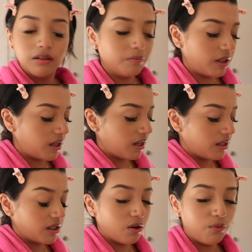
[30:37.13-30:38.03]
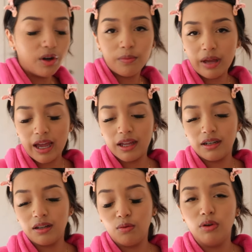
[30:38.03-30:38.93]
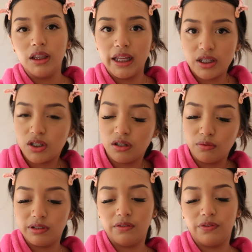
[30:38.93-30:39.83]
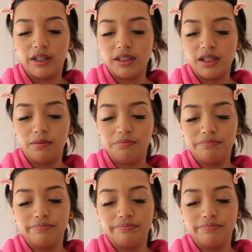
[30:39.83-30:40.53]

Because a real man will let you know what the fuck is up.